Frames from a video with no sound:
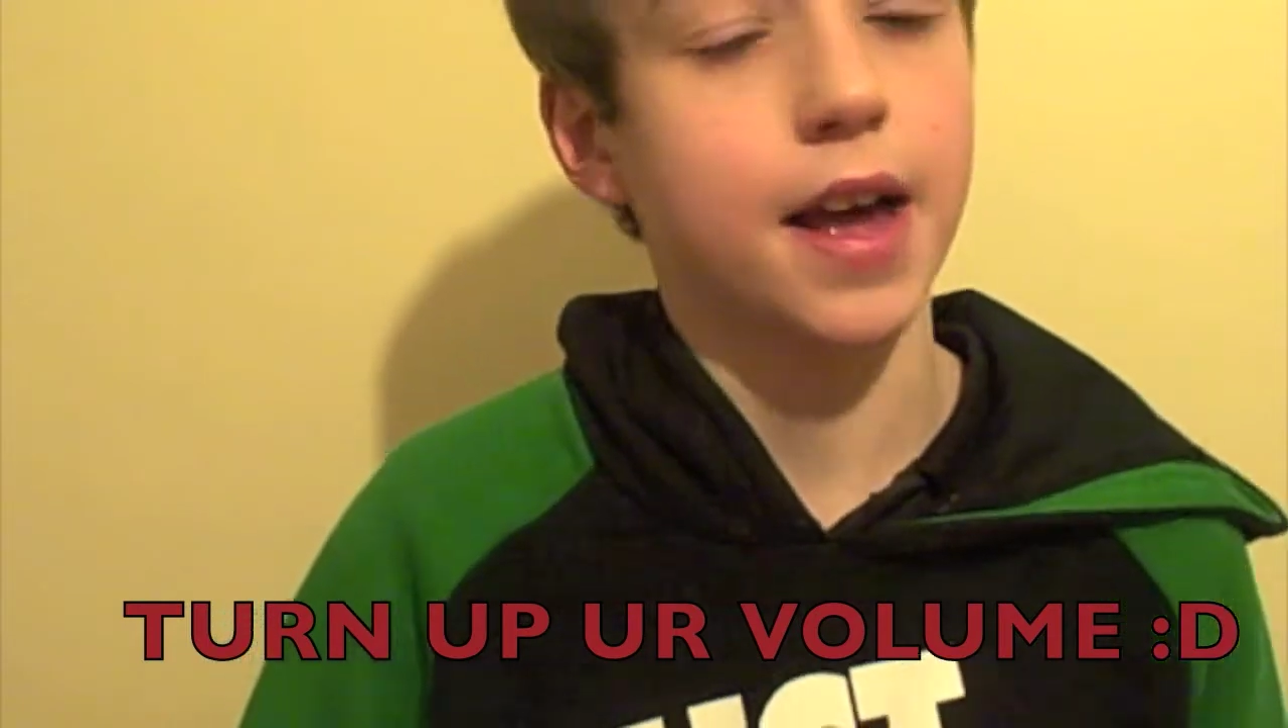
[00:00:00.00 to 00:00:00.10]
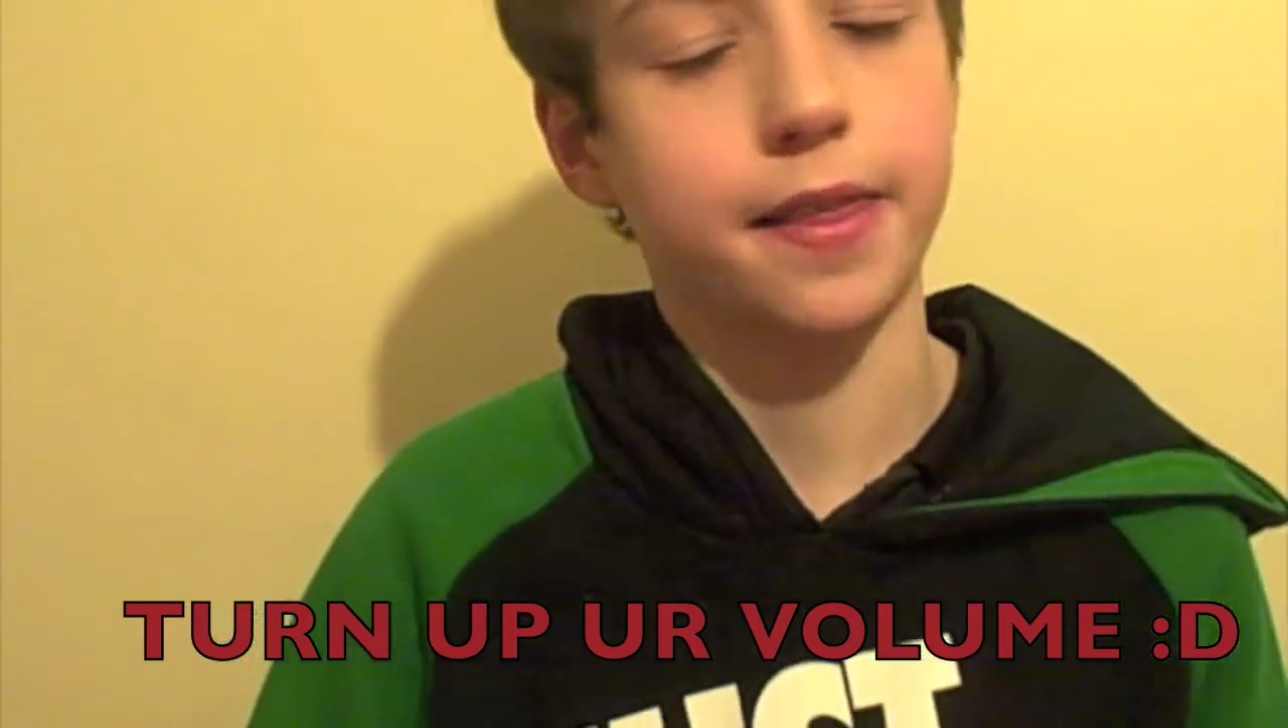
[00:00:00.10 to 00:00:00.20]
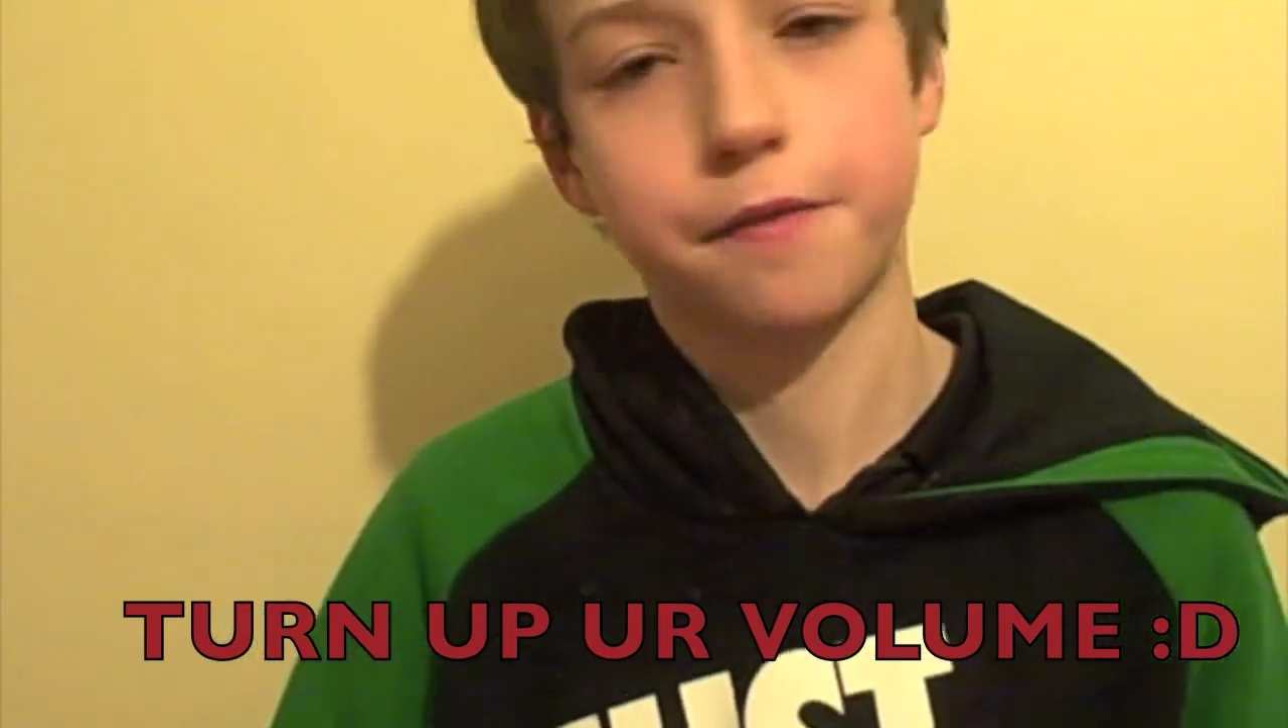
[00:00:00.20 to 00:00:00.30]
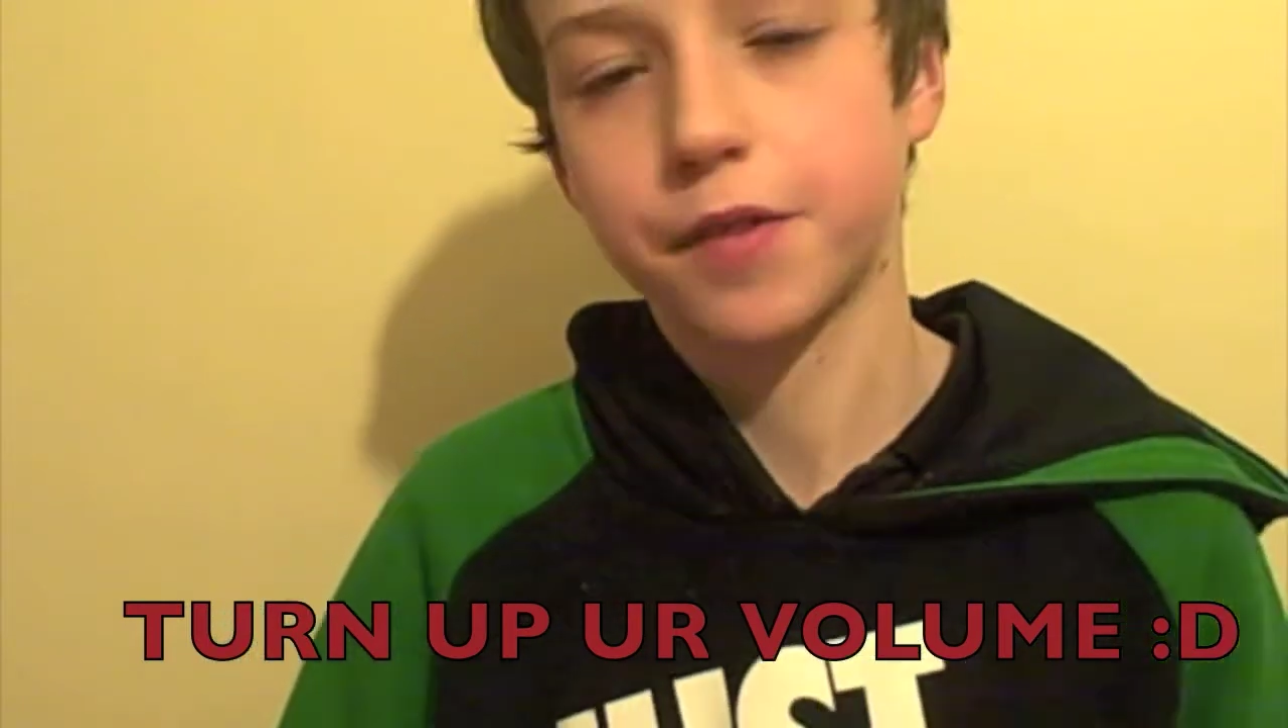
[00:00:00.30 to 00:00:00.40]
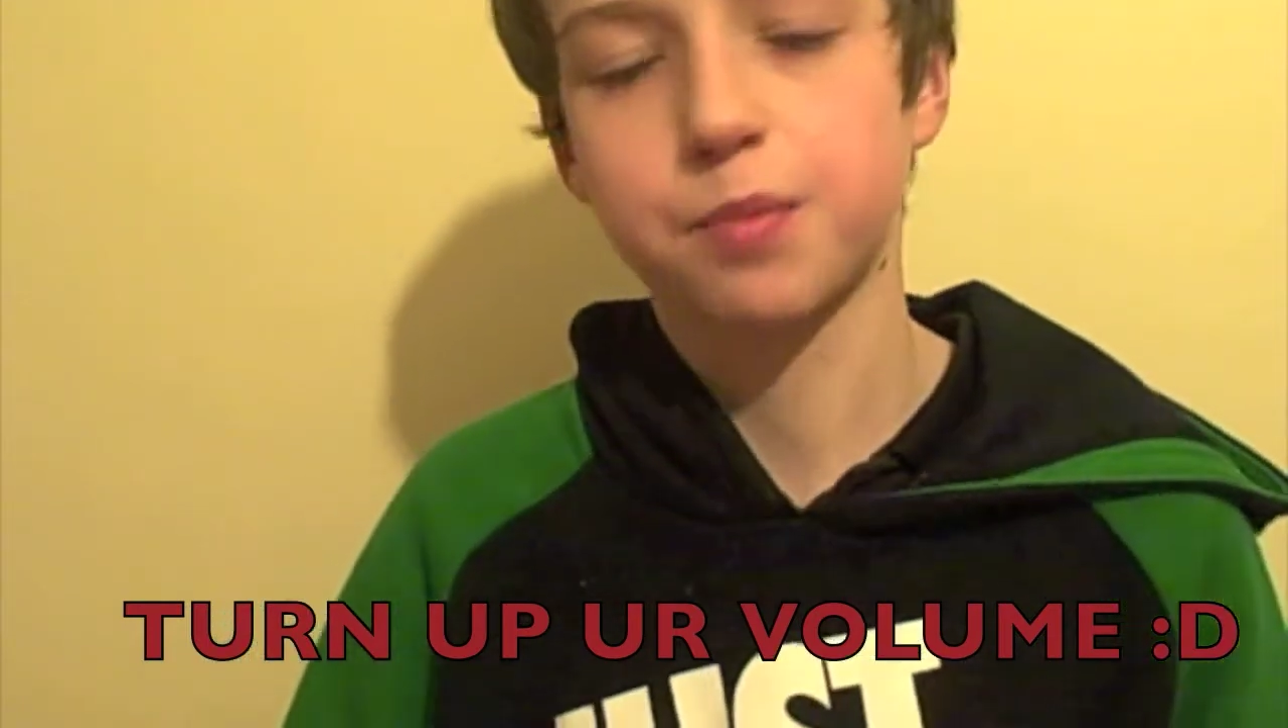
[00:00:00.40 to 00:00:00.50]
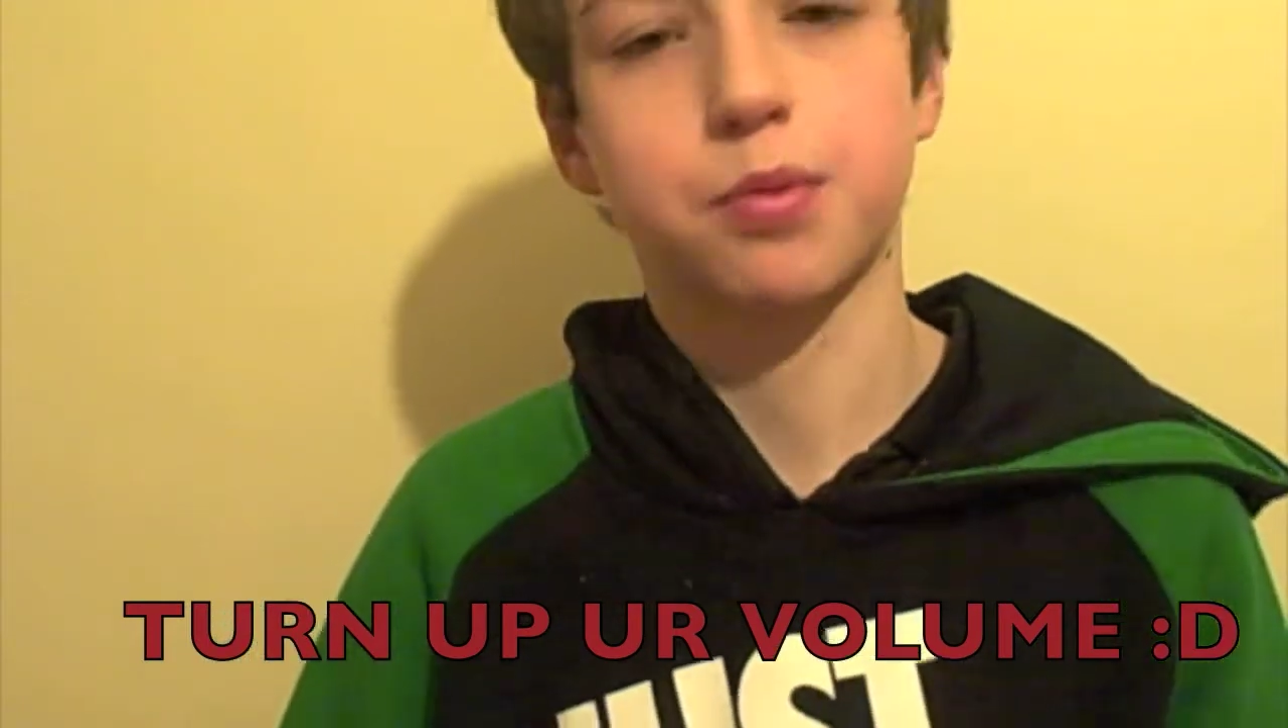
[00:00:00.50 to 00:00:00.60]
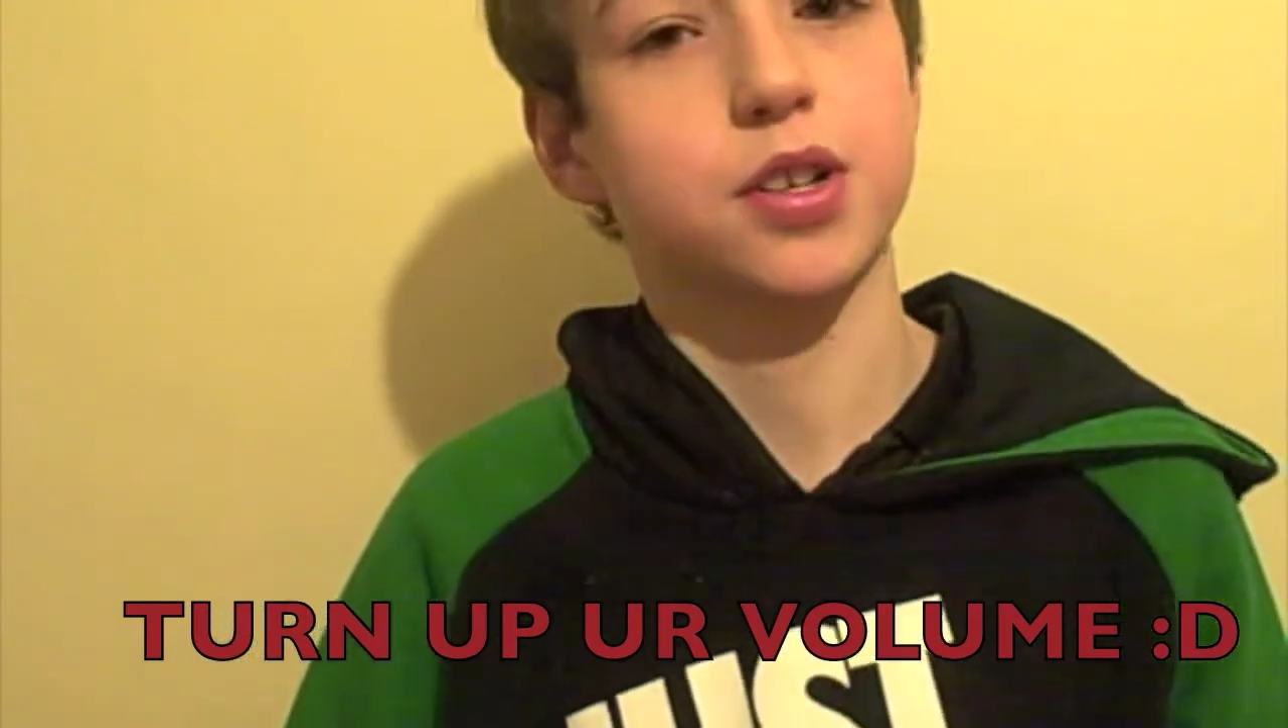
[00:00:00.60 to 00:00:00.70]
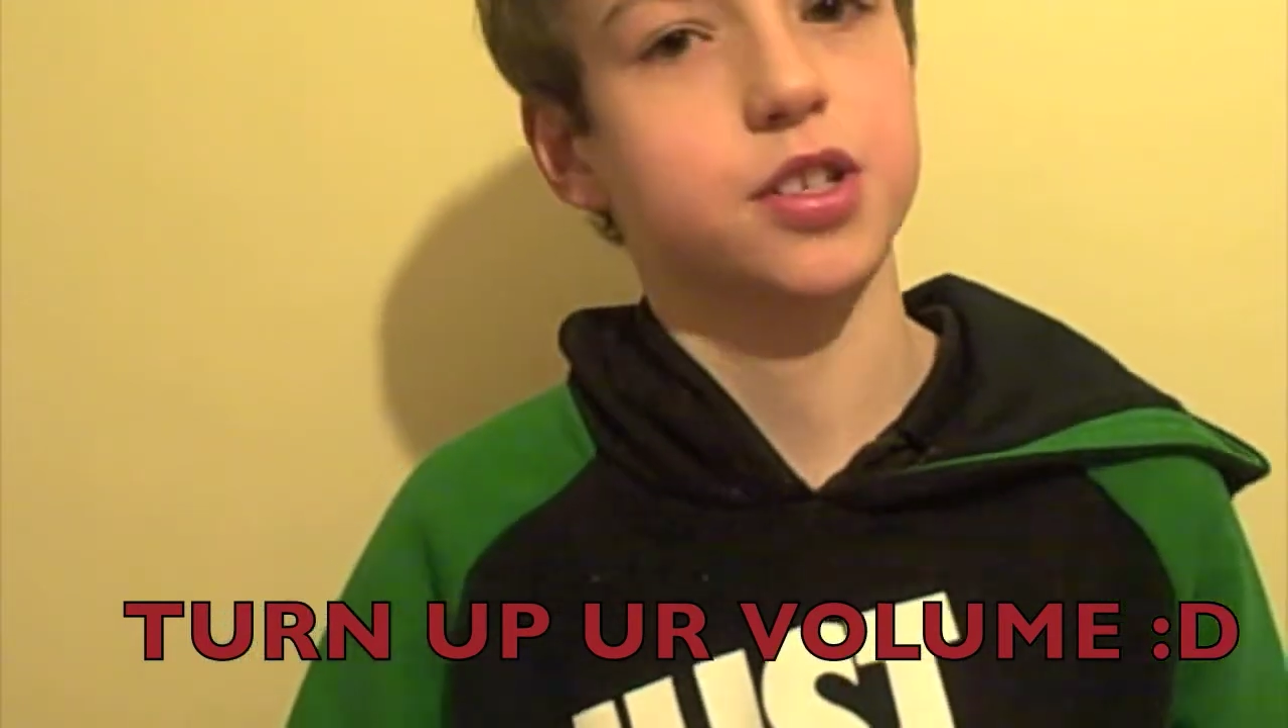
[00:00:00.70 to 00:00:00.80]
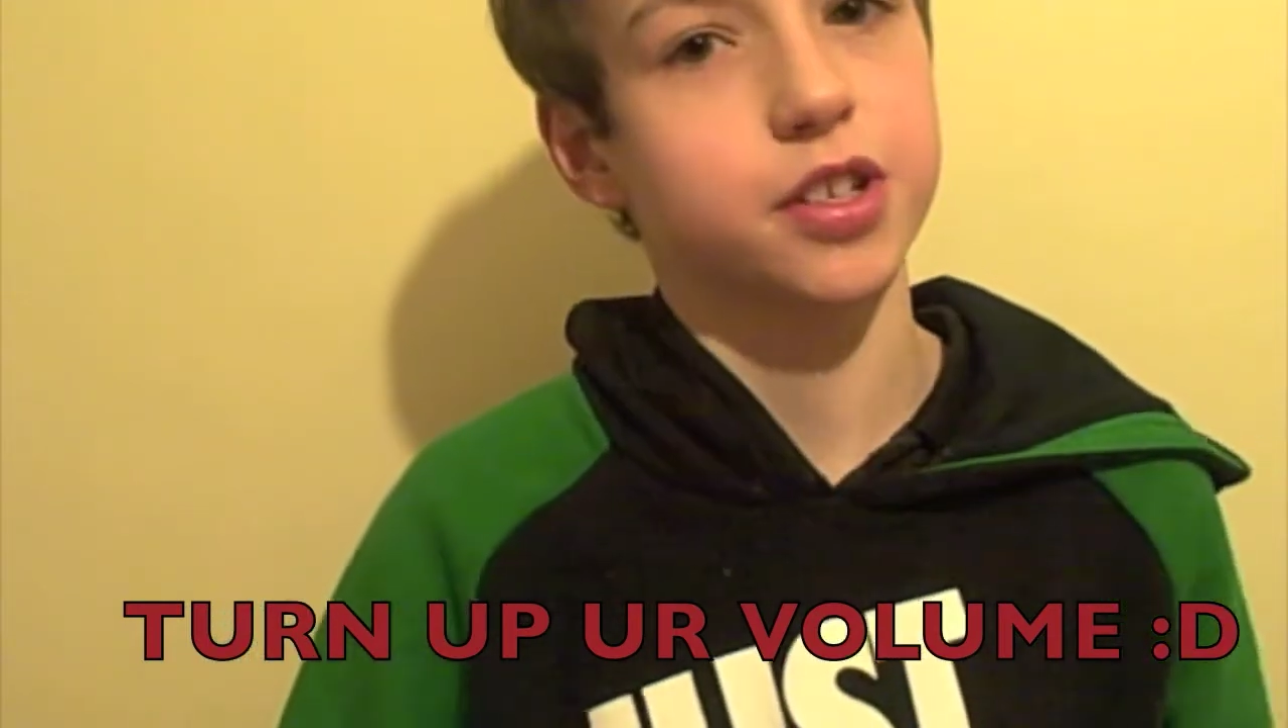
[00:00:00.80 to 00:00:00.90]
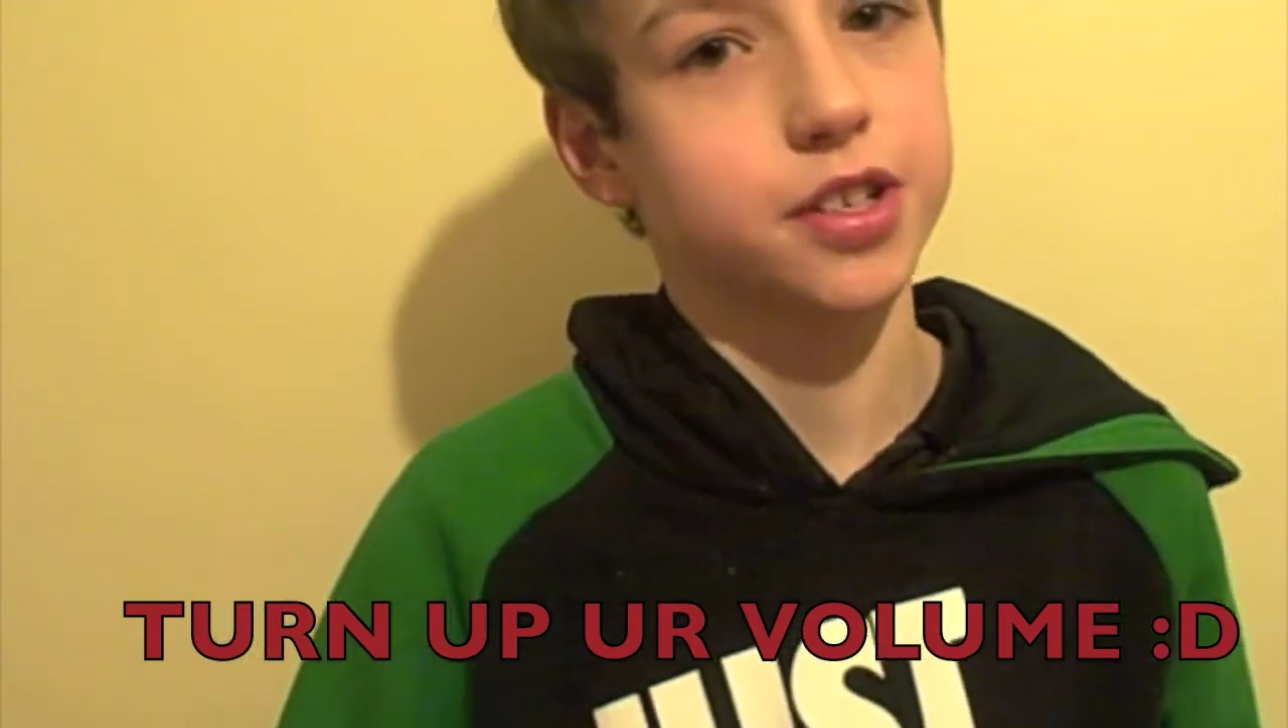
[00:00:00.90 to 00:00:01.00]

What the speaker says: And the fifth person